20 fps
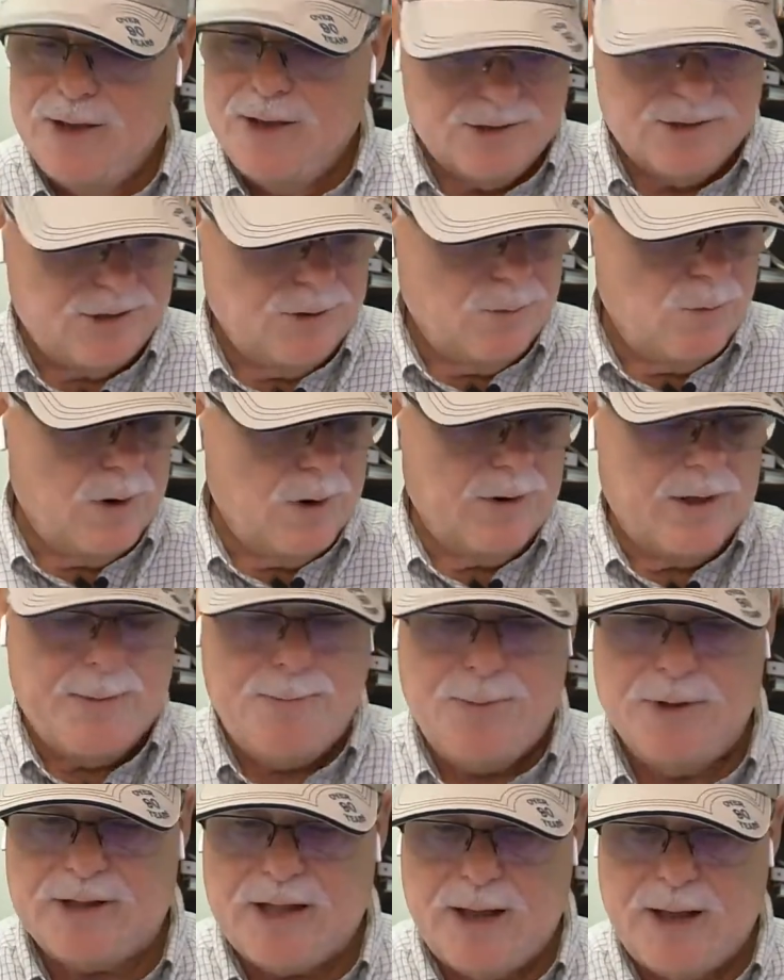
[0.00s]
So where they
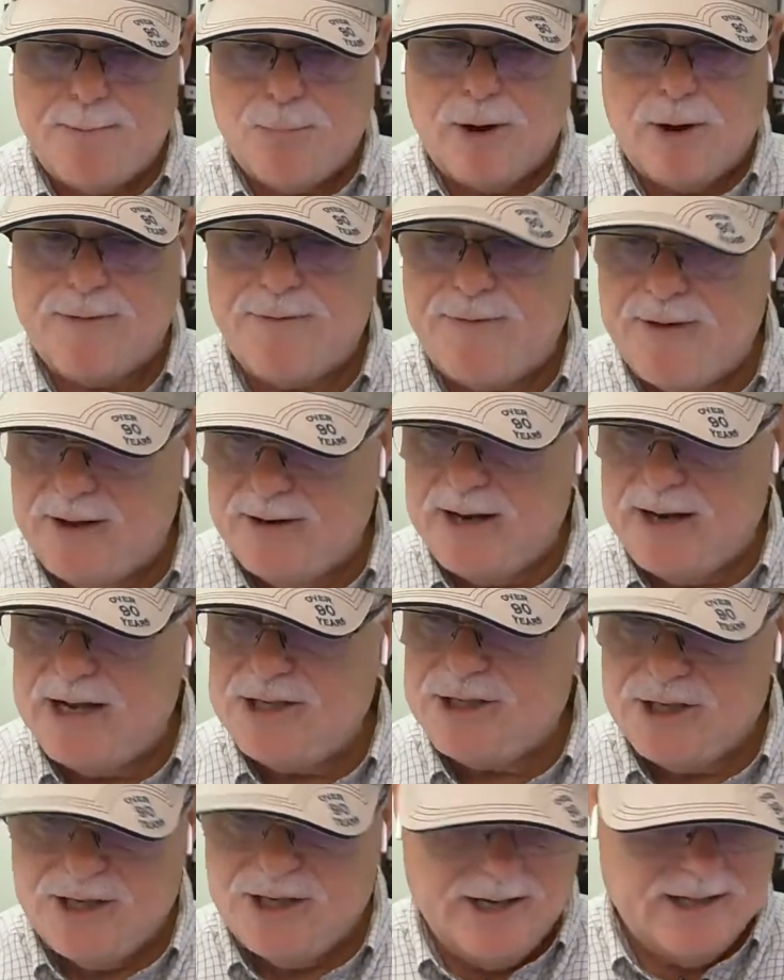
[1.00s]
put that brick
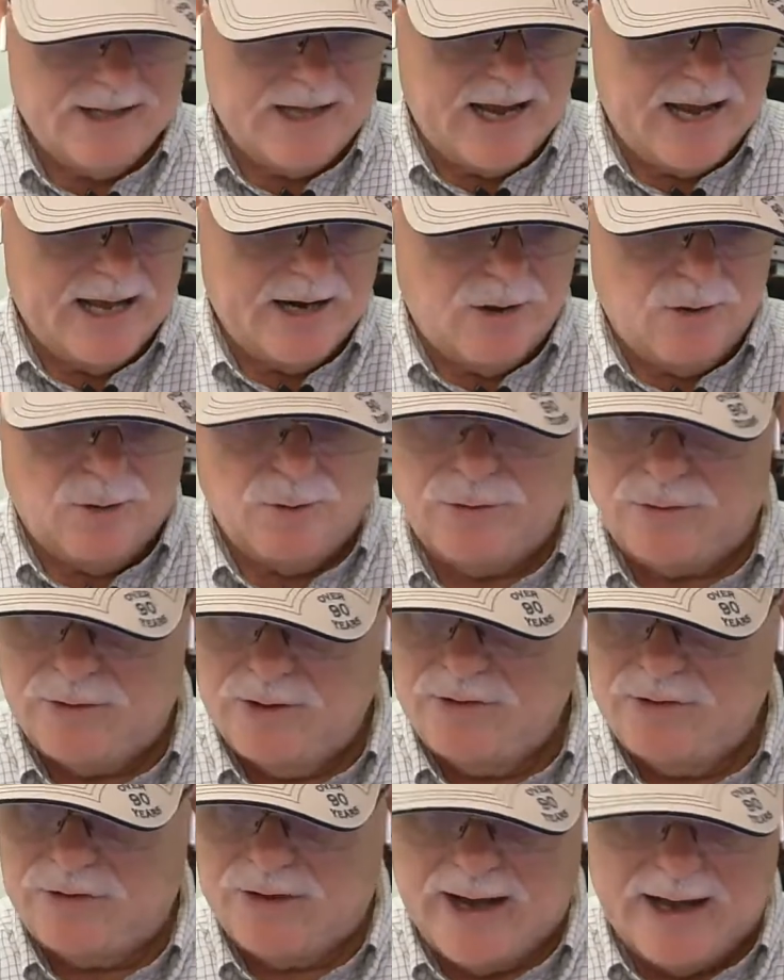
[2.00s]
foundation in, they had holes in
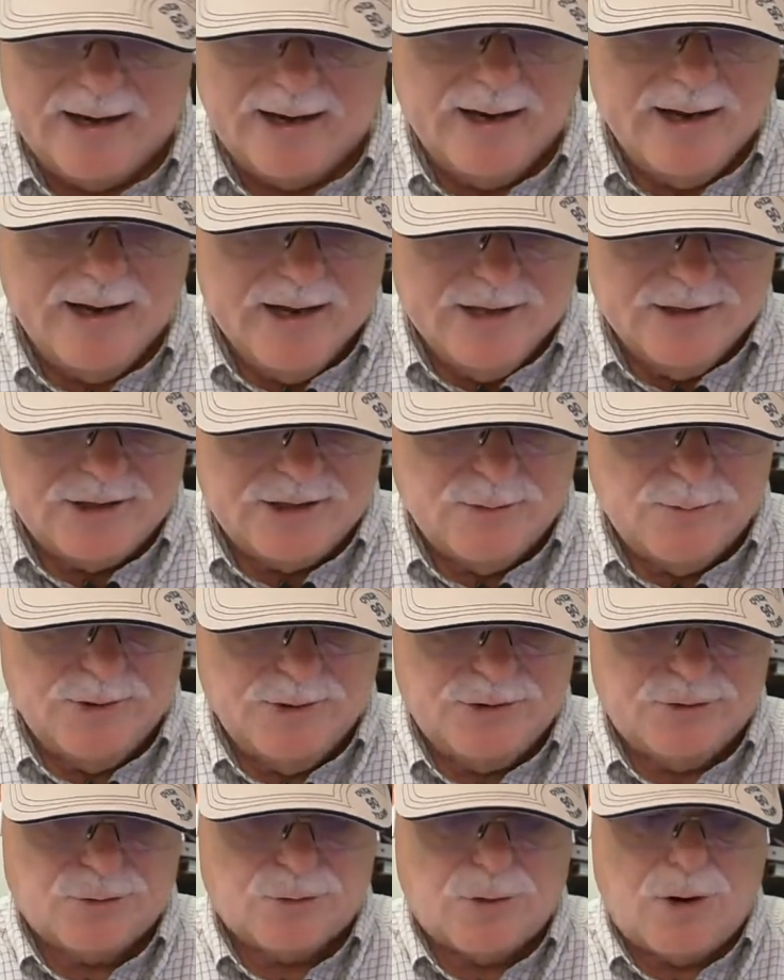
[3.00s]
the side, so it
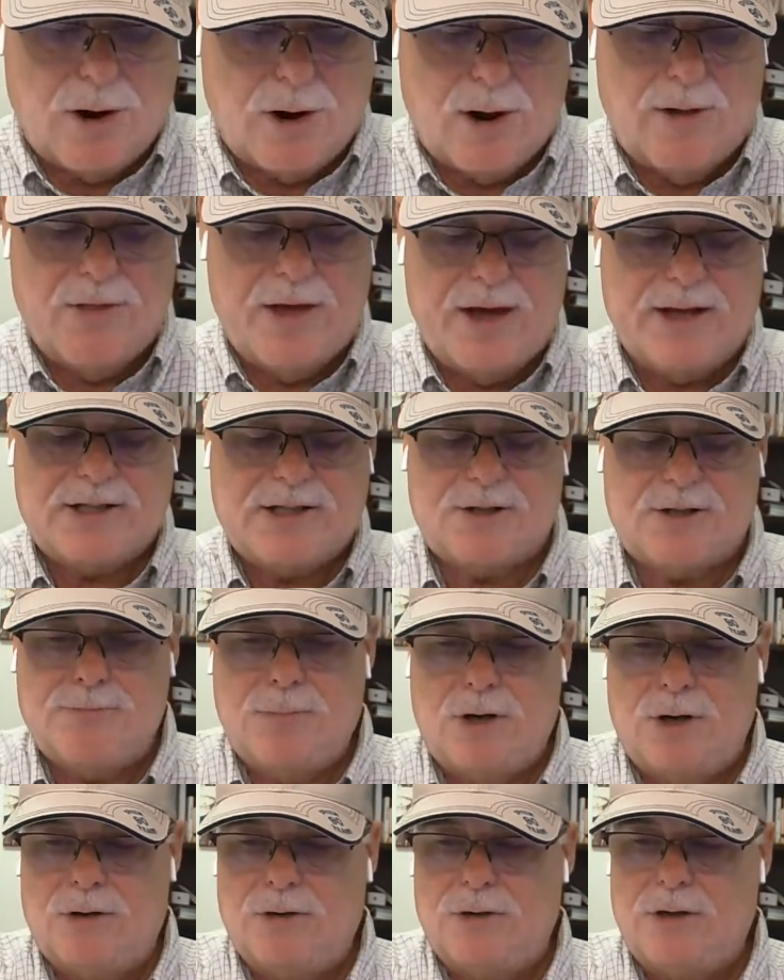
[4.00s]
would draw that
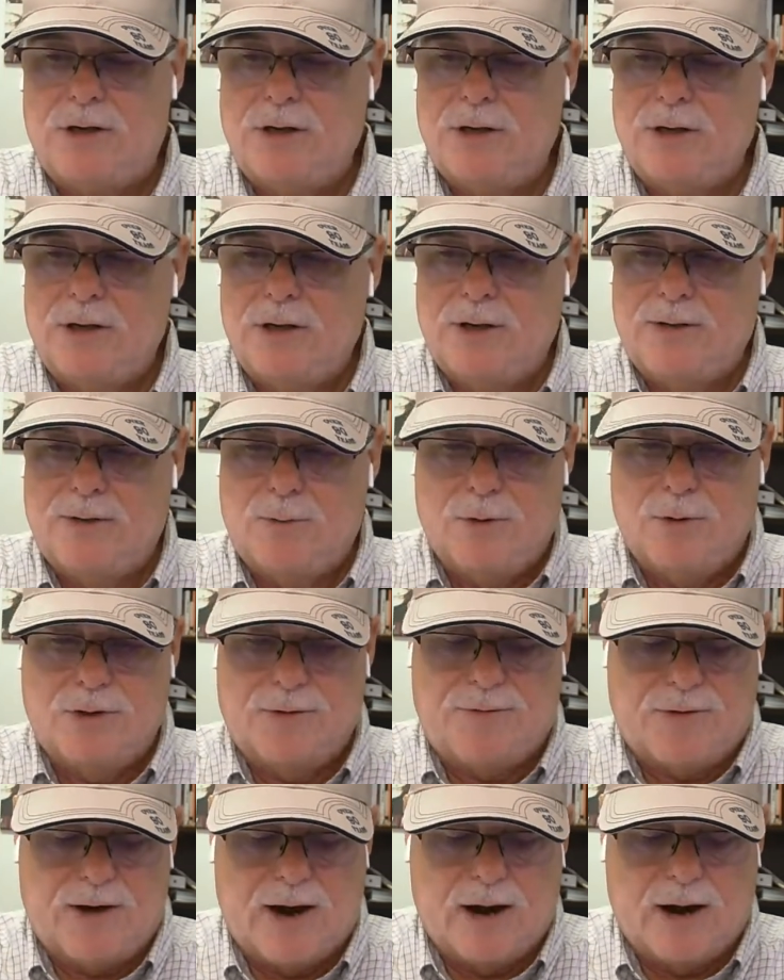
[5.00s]
smoke where the
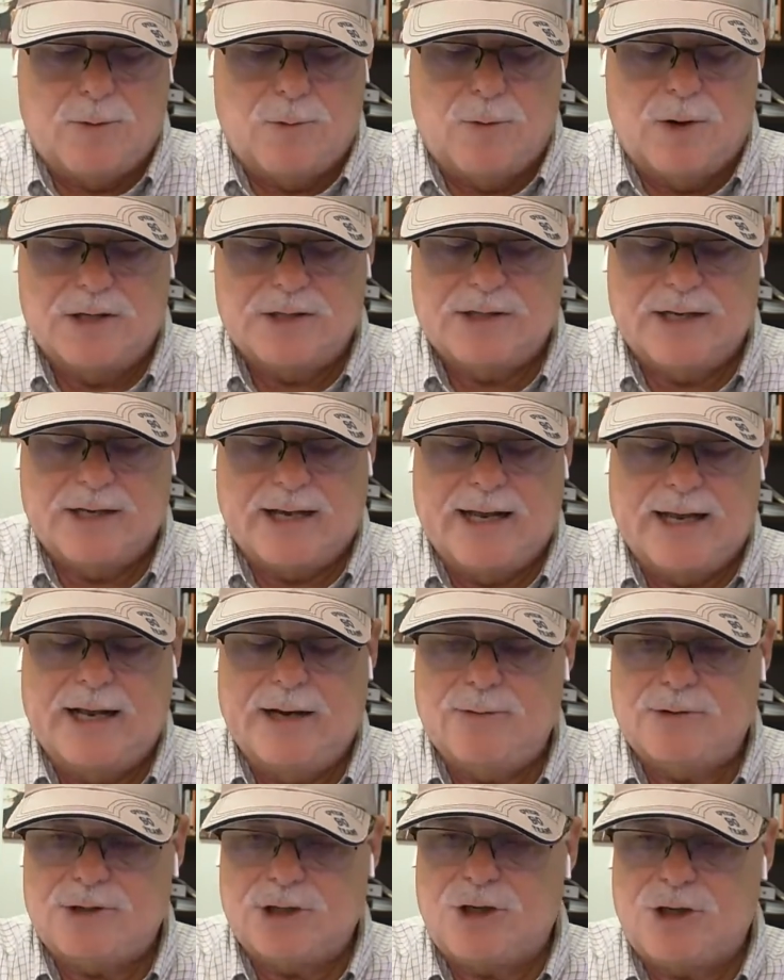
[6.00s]
fire was. And again,
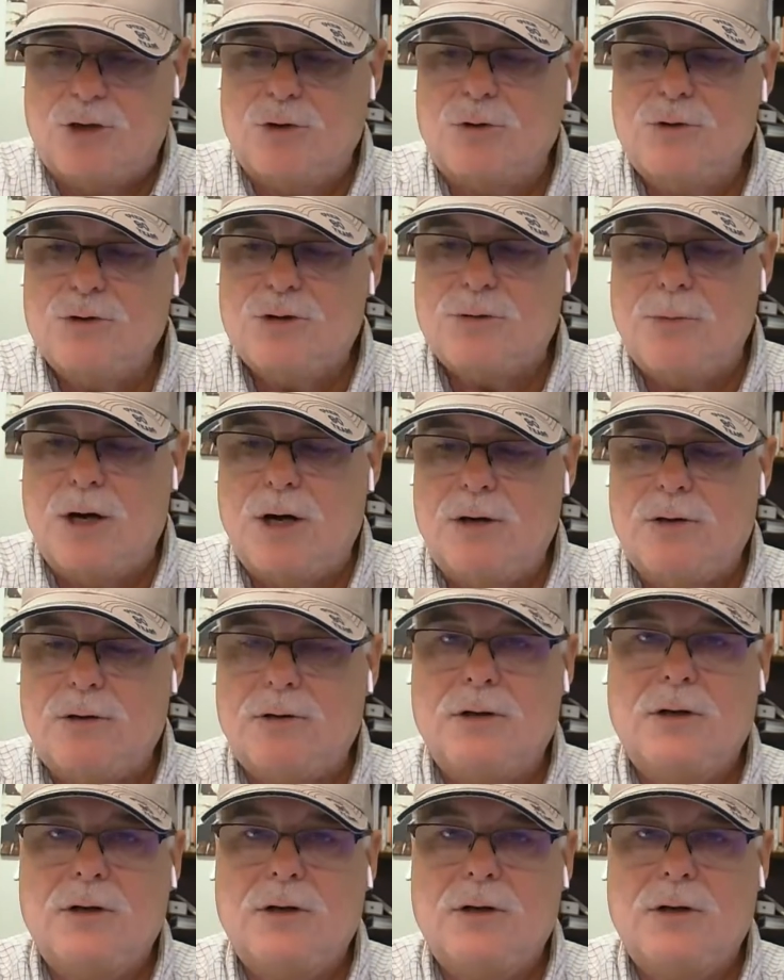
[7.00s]
it was a cool smoke,